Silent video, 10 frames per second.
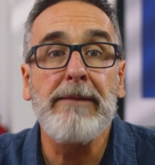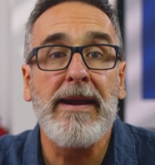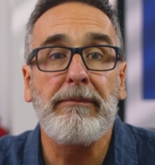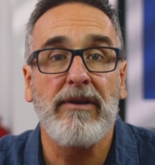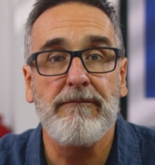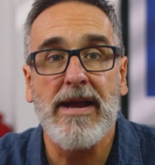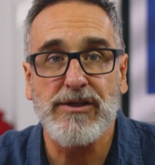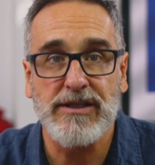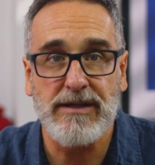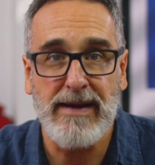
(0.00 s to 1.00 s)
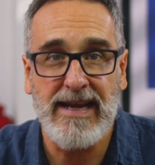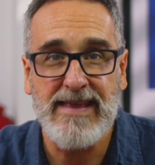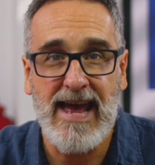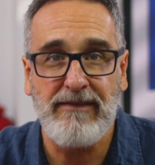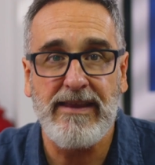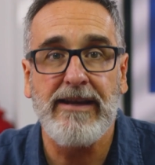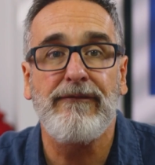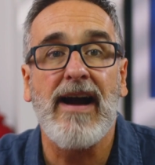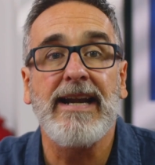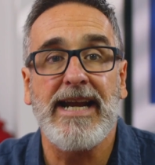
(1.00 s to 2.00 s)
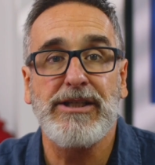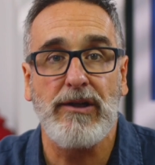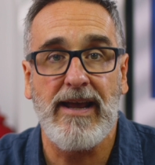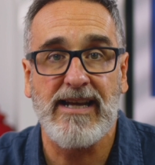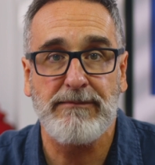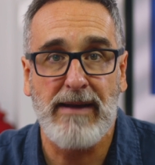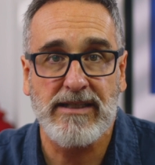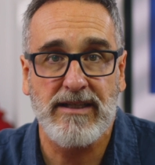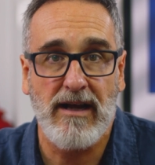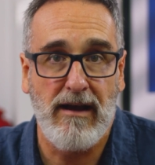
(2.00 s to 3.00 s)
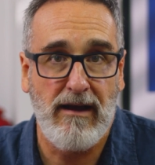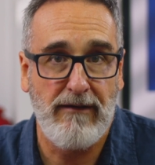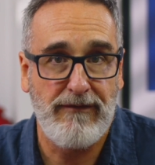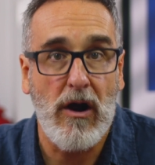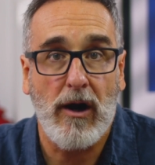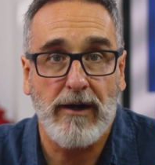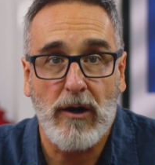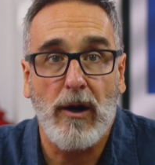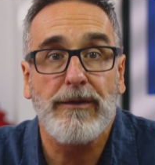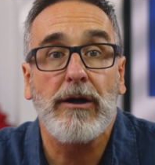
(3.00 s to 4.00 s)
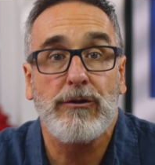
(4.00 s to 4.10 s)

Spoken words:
people have mentioned to me that the financial aspects of art are their